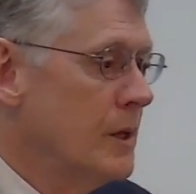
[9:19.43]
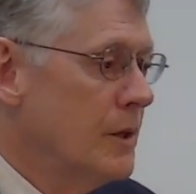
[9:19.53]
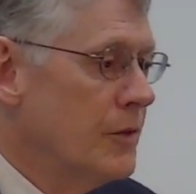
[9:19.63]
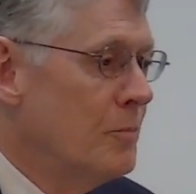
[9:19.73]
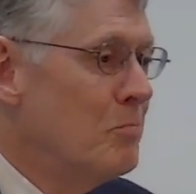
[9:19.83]

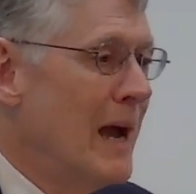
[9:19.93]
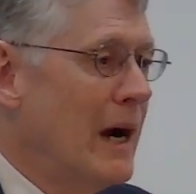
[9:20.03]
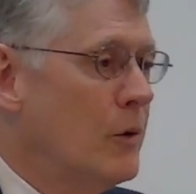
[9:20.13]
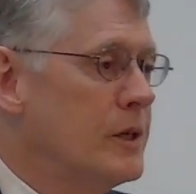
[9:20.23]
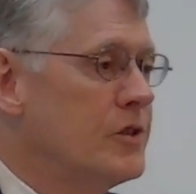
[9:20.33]
the
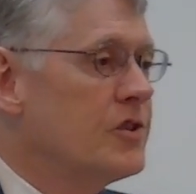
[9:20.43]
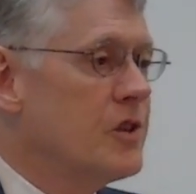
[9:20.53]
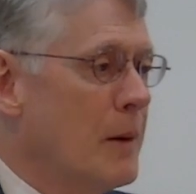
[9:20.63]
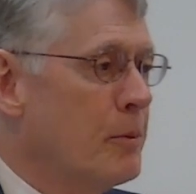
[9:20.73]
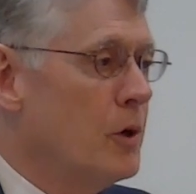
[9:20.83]
marriage
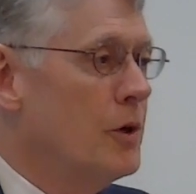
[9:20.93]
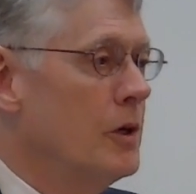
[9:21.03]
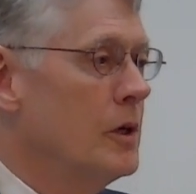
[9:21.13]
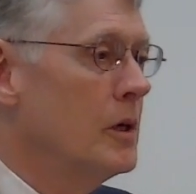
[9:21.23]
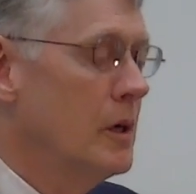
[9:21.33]
supper
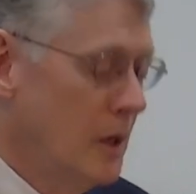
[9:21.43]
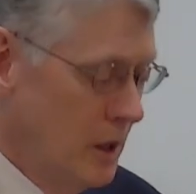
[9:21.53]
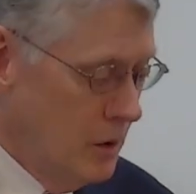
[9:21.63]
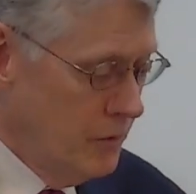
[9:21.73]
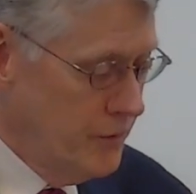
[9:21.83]

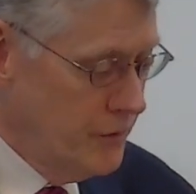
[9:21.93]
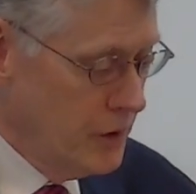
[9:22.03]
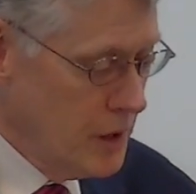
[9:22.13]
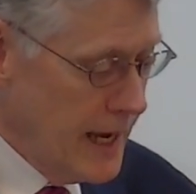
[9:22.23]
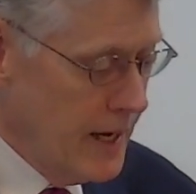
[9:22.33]
of the
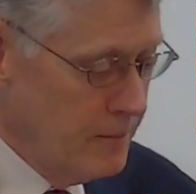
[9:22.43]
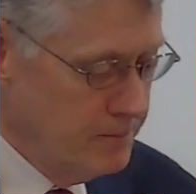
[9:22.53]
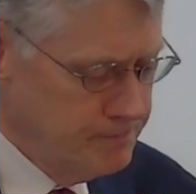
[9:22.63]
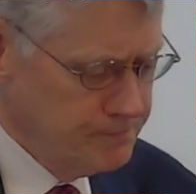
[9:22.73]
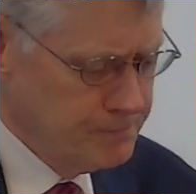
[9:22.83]
Lamb.
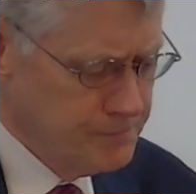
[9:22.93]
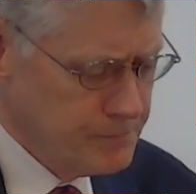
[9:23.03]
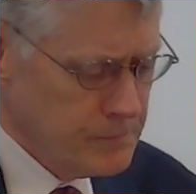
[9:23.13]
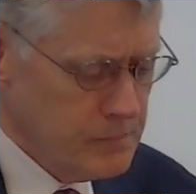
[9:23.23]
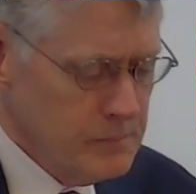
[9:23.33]

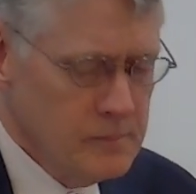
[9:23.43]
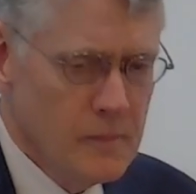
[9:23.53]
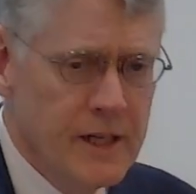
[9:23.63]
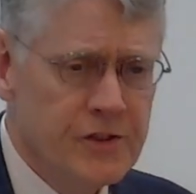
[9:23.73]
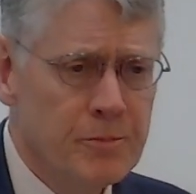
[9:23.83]

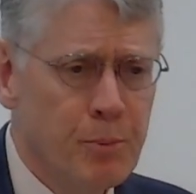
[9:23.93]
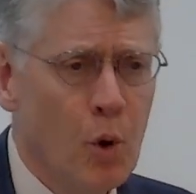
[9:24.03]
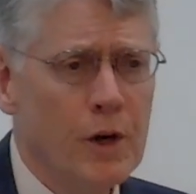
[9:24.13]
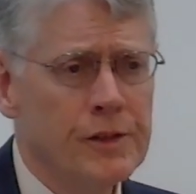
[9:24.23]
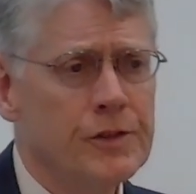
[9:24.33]
It's
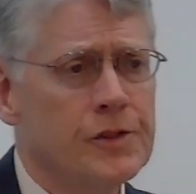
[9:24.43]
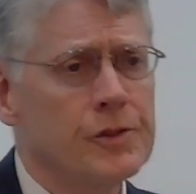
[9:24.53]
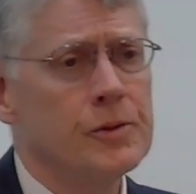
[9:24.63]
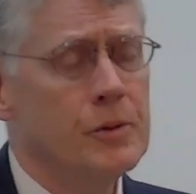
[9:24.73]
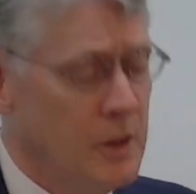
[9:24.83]
important
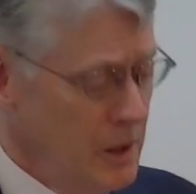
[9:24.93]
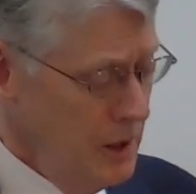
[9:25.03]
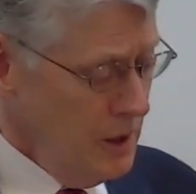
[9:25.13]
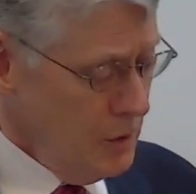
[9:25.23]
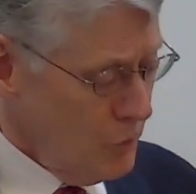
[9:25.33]
to
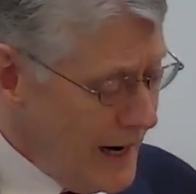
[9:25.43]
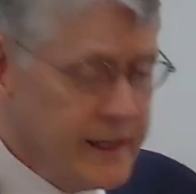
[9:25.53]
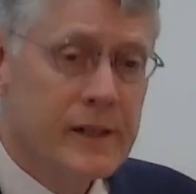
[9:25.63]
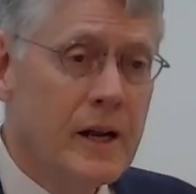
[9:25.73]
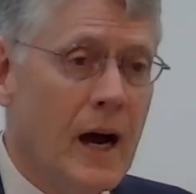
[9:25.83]

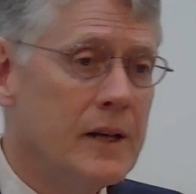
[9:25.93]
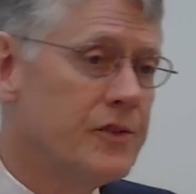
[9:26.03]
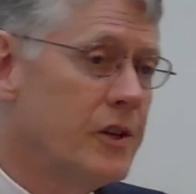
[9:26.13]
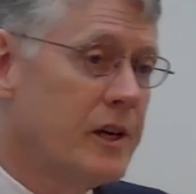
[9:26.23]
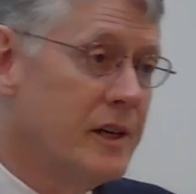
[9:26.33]
recognize
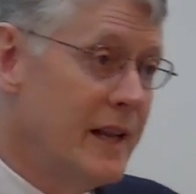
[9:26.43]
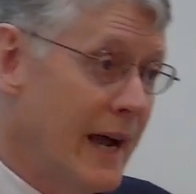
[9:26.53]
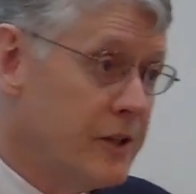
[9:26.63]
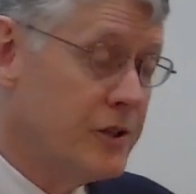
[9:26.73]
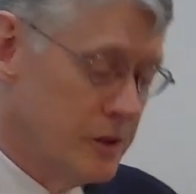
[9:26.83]
the
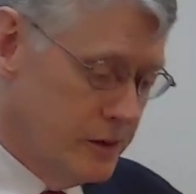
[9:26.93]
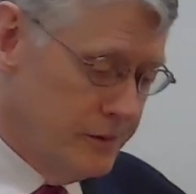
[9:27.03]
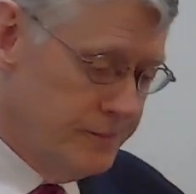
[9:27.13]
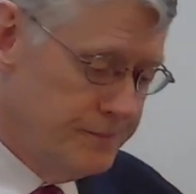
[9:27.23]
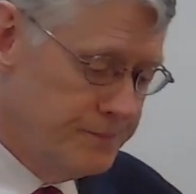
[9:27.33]

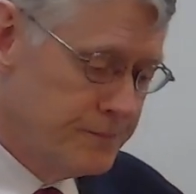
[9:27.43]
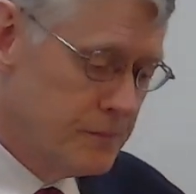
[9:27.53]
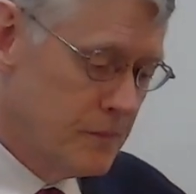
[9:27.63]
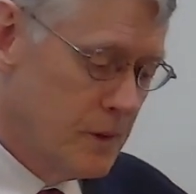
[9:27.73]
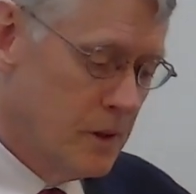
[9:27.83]
connection
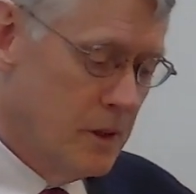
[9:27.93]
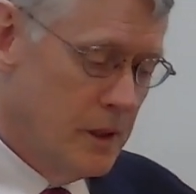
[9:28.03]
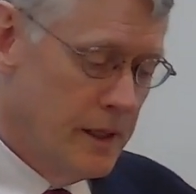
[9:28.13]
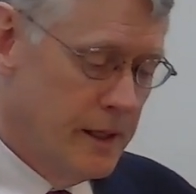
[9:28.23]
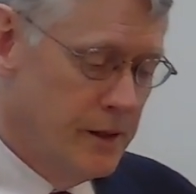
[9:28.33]

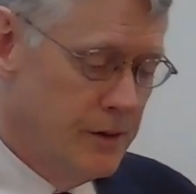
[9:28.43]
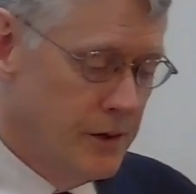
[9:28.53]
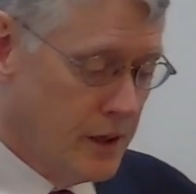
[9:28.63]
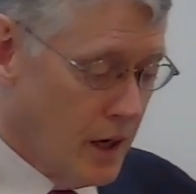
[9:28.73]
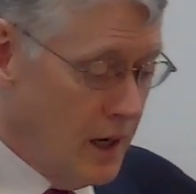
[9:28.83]
in the
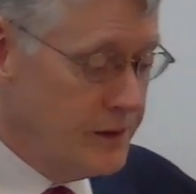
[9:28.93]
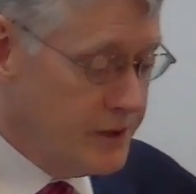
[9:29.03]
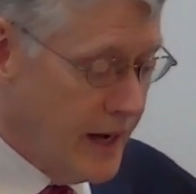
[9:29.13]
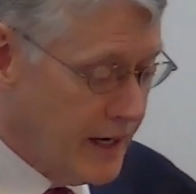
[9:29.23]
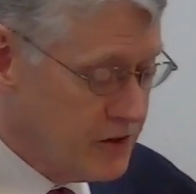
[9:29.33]

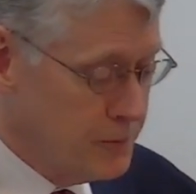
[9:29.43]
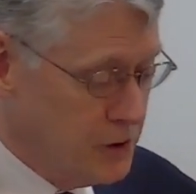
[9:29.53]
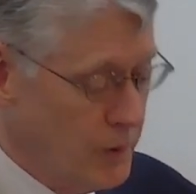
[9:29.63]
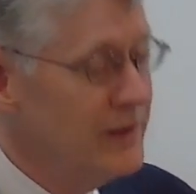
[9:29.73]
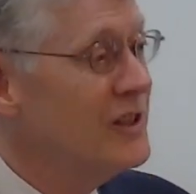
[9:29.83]
context
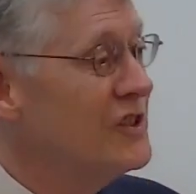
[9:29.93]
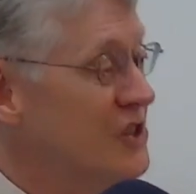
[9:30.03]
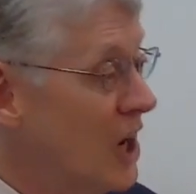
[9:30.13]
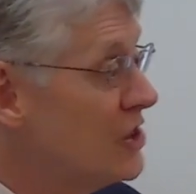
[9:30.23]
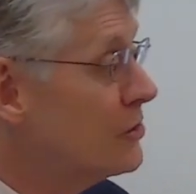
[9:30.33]
between the
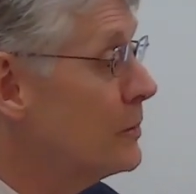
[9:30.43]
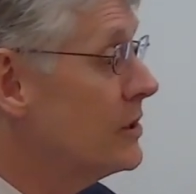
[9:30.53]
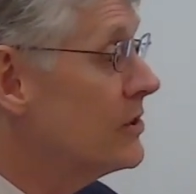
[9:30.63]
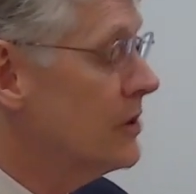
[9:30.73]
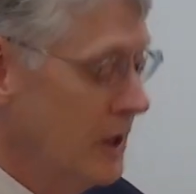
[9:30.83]

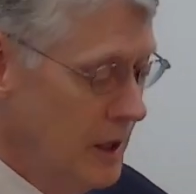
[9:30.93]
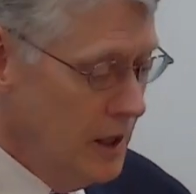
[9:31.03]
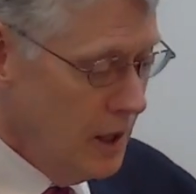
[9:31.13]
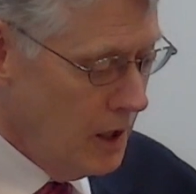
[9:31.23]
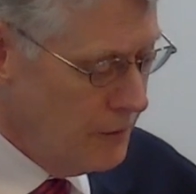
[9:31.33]
judgment
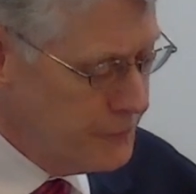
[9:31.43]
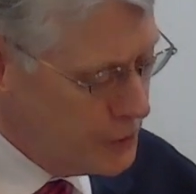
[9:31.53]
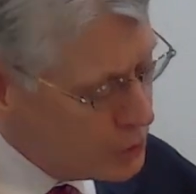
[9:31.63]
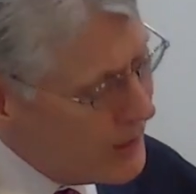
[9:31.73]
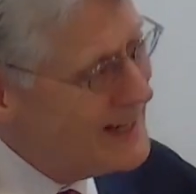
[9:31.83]
of the
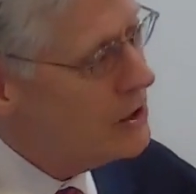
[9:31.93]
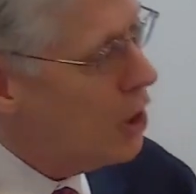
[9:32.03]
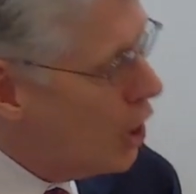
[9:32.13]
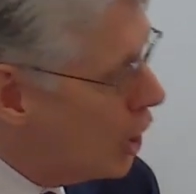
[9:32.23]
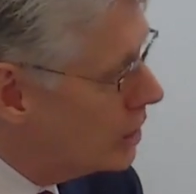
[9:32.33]
great
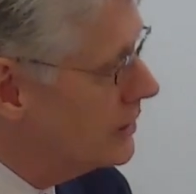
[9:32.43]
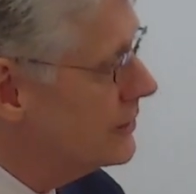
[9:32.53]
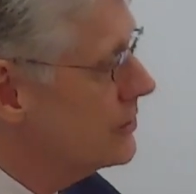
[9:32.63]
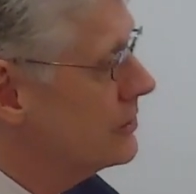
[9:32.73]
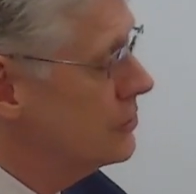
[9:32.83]

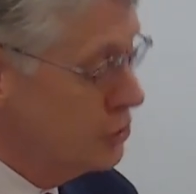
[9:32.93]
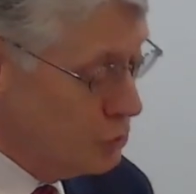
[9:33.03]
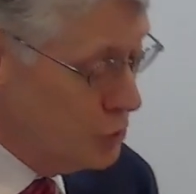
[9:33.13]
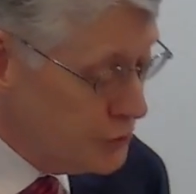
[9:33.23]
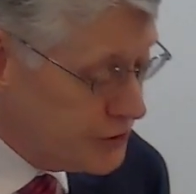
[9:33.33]
harlot
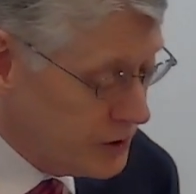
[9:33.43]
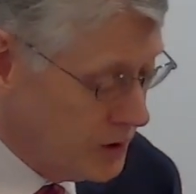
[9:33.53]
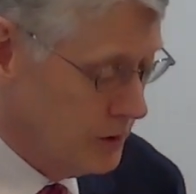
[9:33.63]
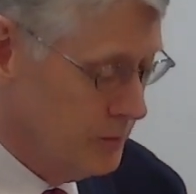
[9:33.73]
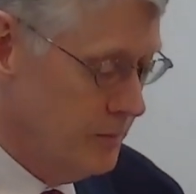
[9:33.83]

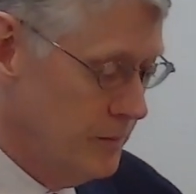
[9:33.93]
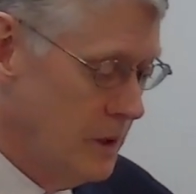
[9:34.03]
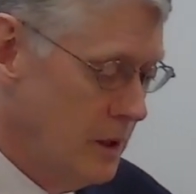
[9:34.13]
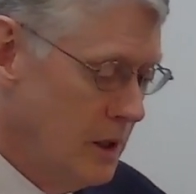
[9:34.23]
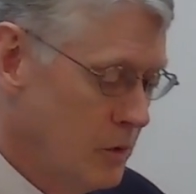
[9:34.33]
Jerusalem,
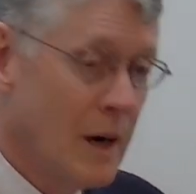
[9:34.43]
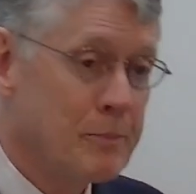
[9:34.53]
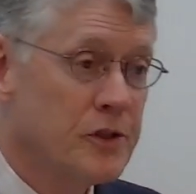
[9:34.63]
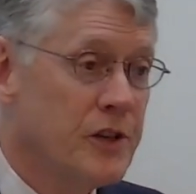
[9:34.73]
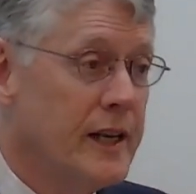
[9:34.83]

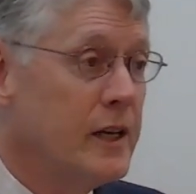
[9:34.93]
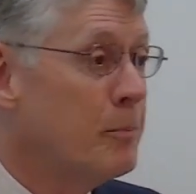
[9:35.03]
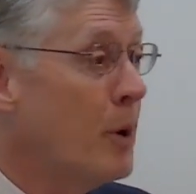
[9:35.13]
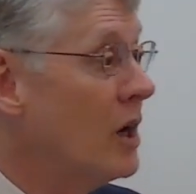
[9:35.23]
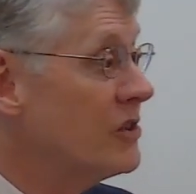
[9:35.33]
representing
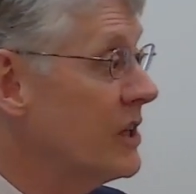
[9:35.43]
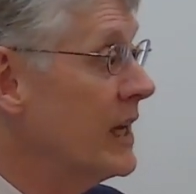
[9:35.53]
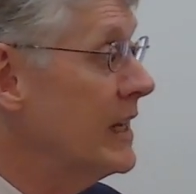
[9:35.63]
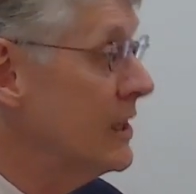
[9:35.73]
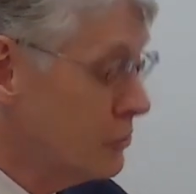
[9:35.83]

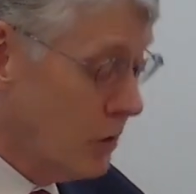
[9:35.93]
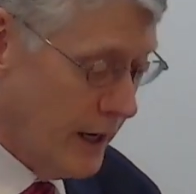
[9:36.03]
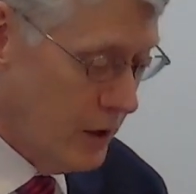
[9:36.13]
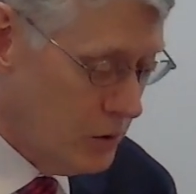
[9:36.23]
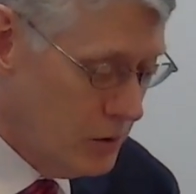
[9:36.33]
apostate
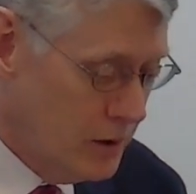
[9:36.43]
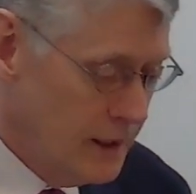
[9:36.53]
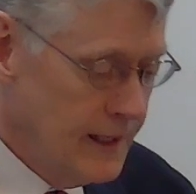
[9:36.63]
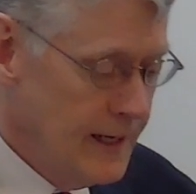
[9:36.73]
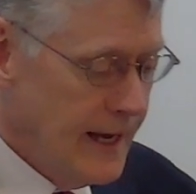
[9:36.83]
Israel,
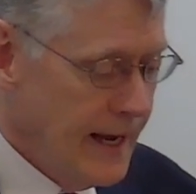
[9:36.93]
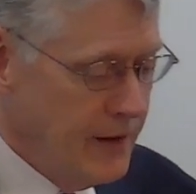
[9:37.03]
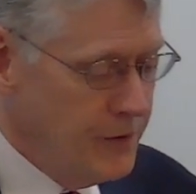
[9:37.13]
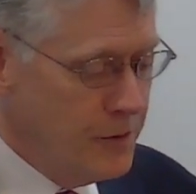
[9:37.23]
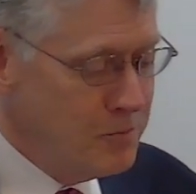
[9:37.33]

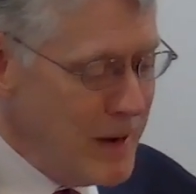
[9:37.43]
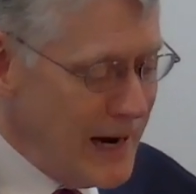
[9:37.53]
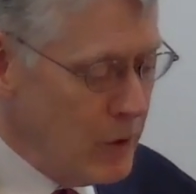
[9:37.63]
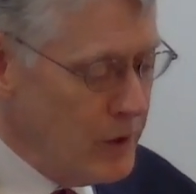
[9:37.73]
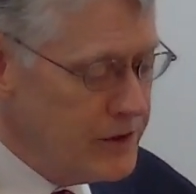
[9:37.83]
and the
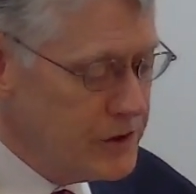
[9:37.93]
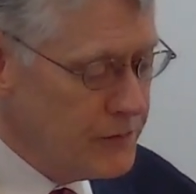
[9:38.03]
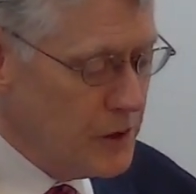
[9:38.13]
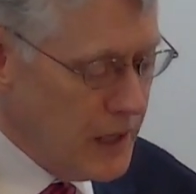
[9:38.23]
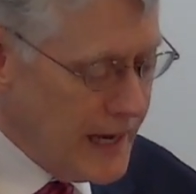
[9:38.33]
marriage of
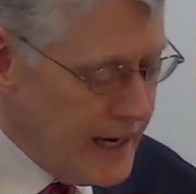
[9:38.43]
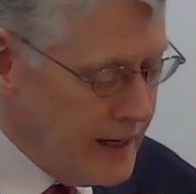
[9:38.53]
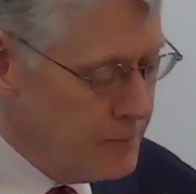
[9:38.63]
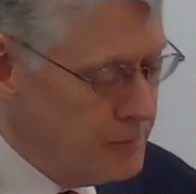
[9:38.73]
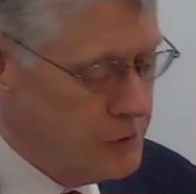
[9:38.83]
the
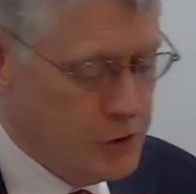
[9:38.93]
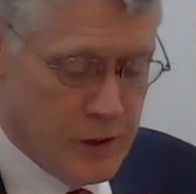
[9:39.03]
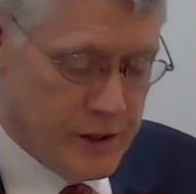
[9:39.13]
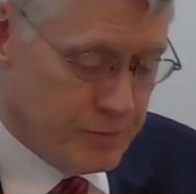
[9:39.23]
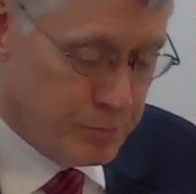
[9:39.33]
Lamb to
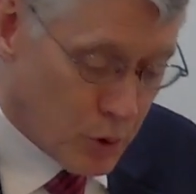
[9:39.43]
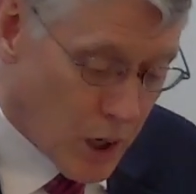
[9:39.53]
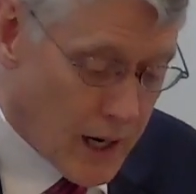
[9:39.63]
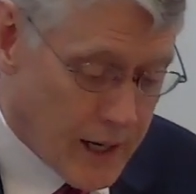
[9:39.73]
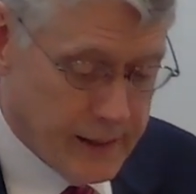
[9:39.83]
his
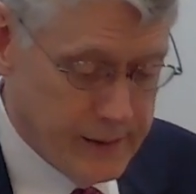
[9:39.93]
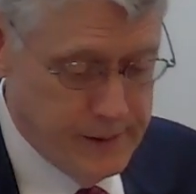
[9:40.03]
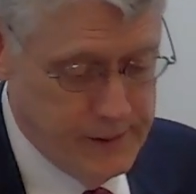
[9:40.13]
bride,